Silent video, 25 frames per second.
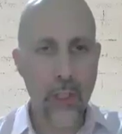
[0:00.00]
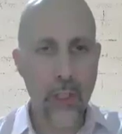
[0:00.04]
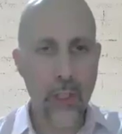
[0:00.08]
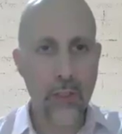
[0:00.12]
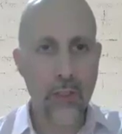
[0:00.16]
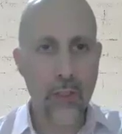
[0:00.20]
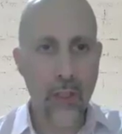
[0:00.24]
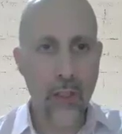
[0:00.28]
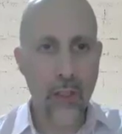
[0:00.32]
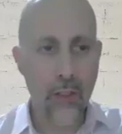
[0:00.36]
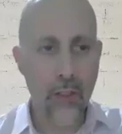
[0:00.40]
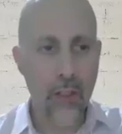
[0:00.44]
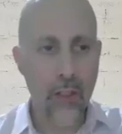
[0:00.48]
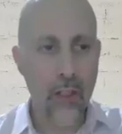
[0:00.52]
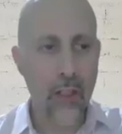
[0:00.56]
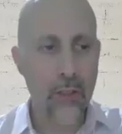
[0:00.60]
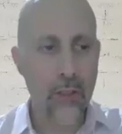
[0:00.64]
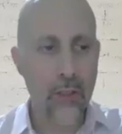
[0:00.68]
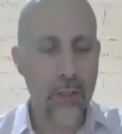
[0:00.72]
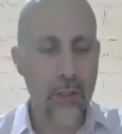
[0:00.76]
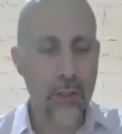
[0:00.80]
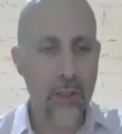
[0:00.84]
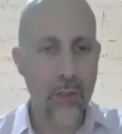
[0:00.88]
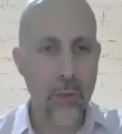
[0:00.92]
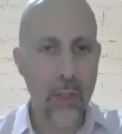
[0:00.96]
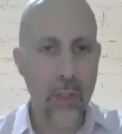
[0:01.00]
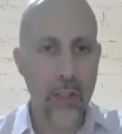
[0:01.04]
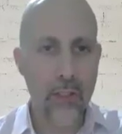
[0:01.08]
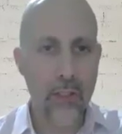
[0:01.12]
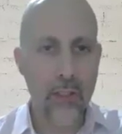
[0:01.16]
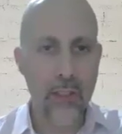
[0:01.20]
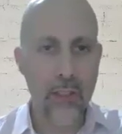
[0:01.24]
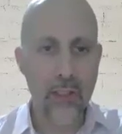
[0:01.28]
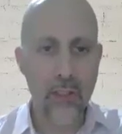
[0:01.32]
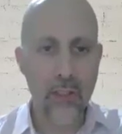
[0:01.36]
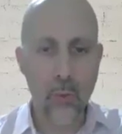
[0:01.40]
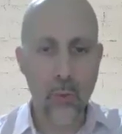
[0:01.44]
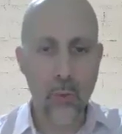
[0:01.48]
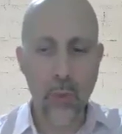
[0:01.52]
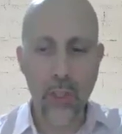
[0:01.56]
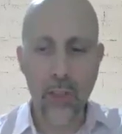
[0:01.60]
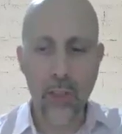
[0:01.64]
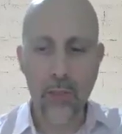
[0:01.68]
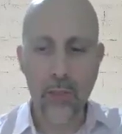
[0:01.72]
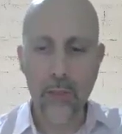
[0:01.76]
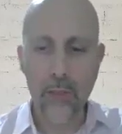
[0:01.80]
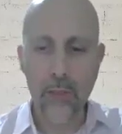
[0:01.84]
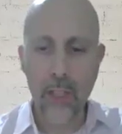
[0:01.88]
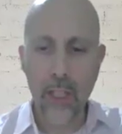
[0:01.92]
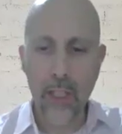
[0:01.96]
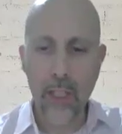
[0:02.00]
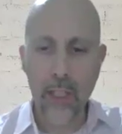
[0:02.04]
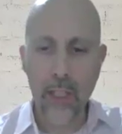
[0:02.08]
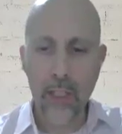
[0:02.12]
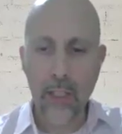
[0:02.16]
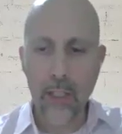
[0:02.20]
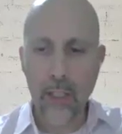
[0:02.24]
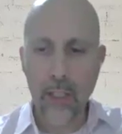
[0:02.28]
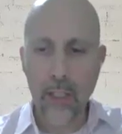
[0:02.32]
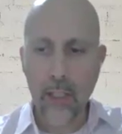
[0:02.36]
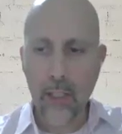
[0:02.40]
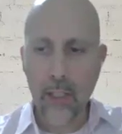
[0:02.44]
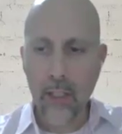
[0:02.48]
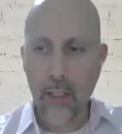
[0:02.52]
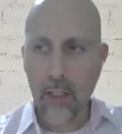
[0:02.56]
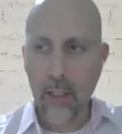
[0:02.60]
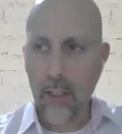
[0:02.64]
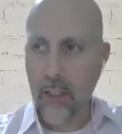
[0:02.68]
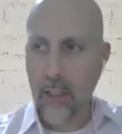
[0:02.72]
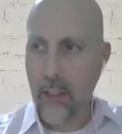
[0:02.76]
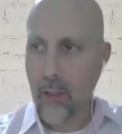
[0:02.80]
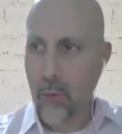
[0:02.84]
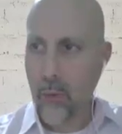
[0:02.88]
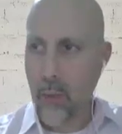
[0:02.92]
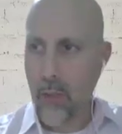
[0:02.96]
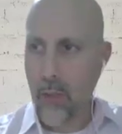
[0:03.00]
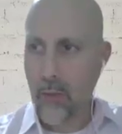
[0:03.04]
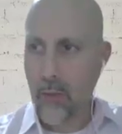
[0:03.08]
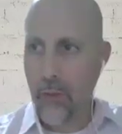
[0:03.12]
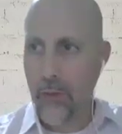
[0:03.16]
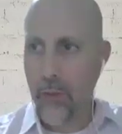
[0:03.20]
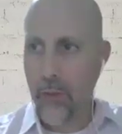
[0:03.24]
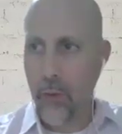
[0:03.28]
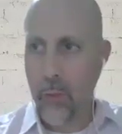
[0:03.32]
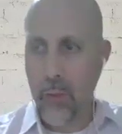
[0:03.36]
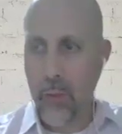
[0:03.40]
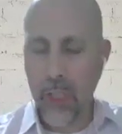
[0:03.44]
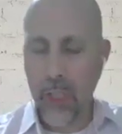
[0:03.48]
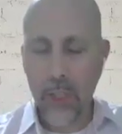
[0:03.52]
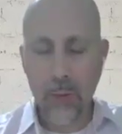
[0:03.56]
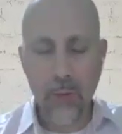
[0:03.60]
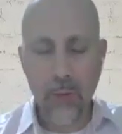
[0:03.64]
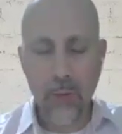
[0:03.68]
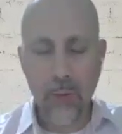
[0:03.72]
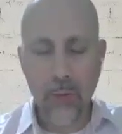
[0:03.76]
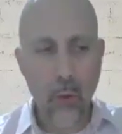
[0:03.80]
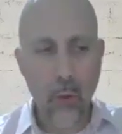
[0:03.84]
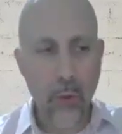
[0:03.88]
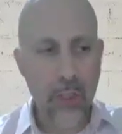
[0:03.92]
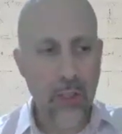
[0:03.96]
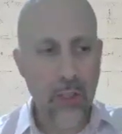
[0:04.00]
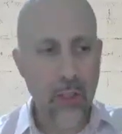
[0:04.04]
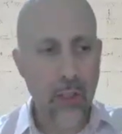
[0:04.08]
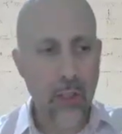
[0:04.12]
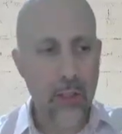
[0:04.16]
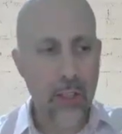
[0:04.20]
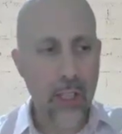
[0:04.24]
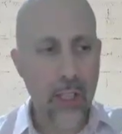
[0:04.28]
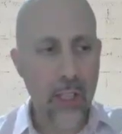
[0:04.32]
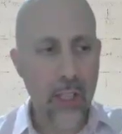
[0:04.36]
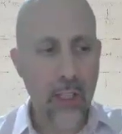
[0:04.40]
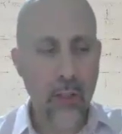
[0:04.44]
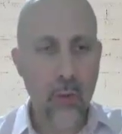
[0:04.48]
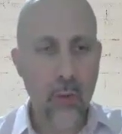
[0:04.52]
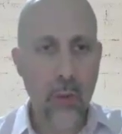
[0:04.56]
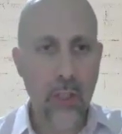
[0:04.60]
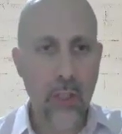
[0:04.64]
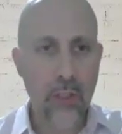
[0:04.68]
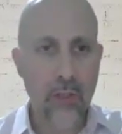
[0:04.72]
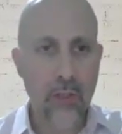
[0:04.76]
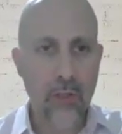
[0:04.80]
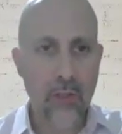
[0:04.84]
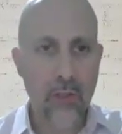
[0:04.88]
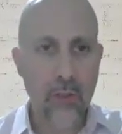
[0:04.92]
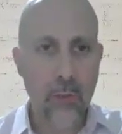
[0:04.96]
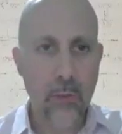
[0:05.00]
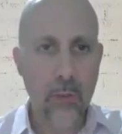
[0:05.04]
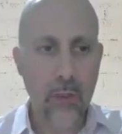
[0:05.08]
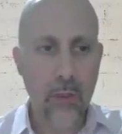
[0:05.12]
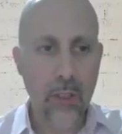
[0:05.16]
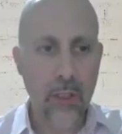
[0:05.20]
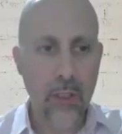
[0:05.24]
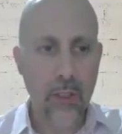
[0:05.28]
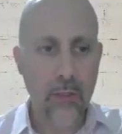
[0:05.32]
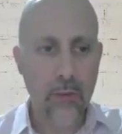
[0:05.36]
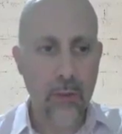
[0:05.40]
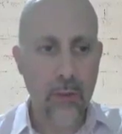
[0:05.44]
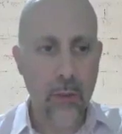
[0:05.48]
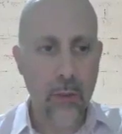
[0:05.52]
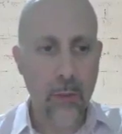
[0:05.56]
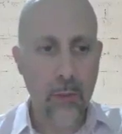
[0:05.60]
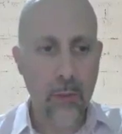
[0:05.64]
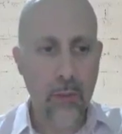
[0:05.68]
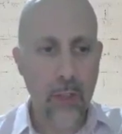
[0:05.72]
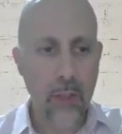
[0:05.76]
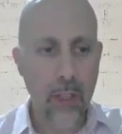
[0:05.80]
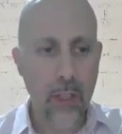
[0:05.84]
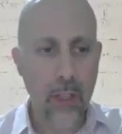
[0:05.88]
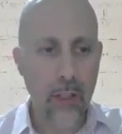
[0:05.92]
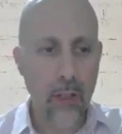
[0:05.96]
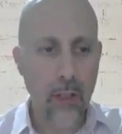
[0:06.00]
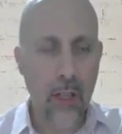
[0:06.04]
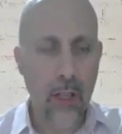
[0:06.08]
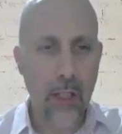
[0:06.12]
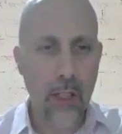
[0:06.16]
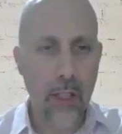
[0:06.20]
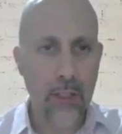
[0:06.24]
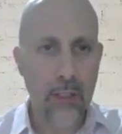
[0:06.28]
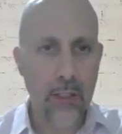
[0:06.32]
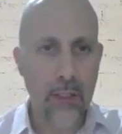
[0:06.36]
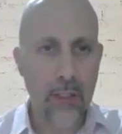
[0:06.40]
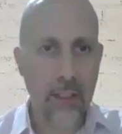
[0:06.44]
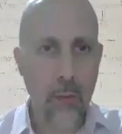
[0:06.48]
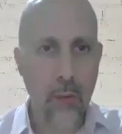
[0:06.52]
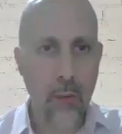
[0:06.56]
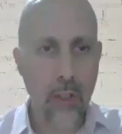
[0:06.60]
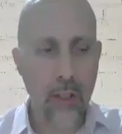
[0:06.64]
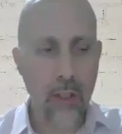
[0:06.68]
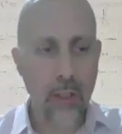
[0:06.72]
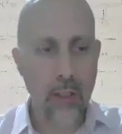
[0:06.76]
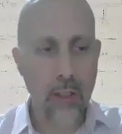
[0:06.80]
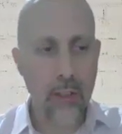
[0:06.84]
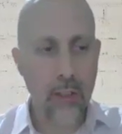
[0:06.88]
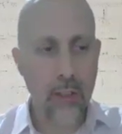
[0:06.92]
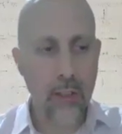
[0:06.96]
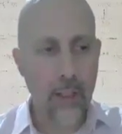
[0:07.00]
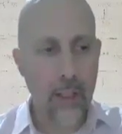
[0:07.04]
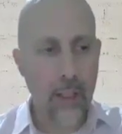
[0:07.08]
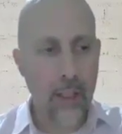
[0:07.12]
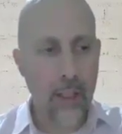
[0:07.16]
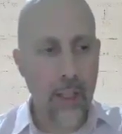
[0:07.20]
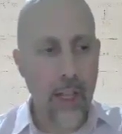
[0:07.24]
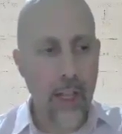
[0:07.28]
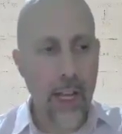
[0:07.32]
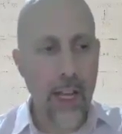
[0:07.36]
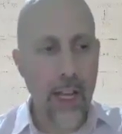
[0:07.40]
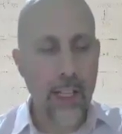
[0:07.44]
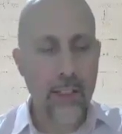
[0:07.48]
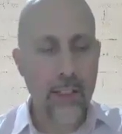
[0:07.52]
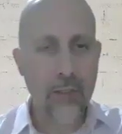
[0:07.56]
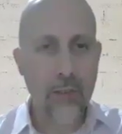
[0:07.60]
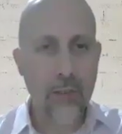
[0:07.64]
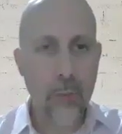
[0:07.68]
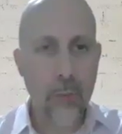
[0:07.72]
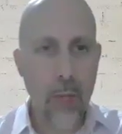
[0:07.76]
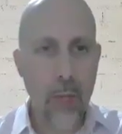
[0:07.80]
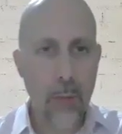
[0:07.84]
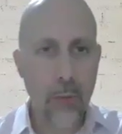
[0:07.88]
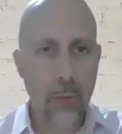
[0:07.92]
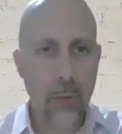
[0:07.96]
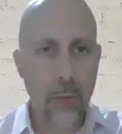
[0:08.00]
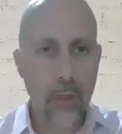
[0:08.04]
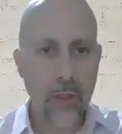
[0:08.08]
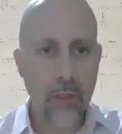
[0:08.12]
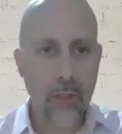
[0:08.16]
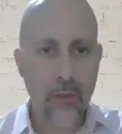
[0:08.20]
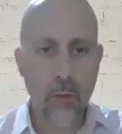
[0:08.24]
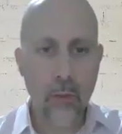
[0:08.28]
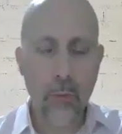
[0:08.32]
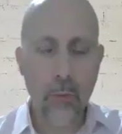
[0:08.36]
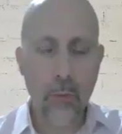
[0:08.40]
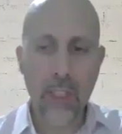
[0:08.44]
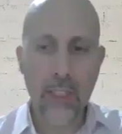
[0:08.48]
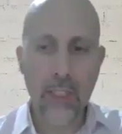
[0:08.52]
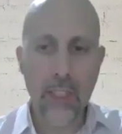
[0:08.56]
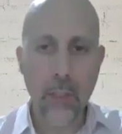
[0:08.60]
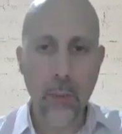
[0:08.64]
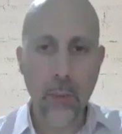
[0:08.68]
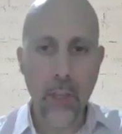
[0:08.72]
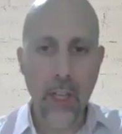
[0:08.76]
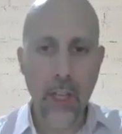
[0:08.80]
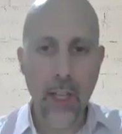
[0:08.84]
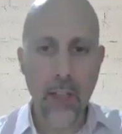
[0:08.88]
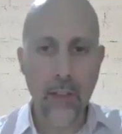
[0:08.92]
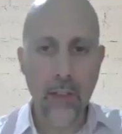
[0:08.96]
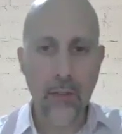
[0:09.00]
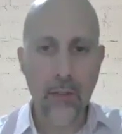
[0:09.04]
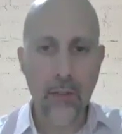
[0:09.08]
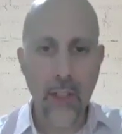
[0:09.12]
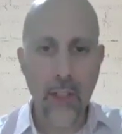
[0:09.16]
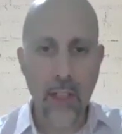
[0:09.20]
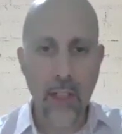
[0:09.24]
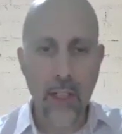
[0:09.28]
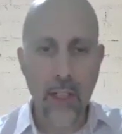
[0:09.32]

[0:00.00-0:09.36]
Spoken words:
you mentioned other countries around us as well. And we have a few minutes before we start taking questions from the audience. And I want to ask you, maybe in the few minutes that we have,